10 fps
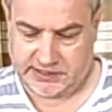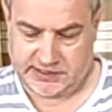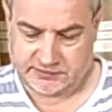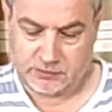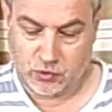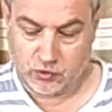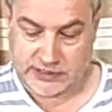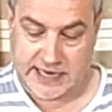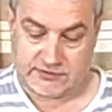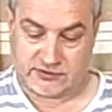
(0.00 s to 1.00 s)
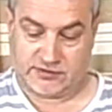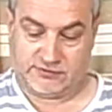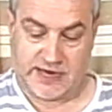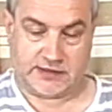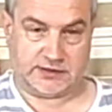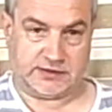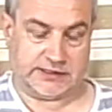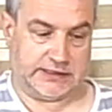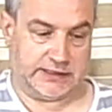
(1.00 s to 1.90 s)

It's more down to the fact that the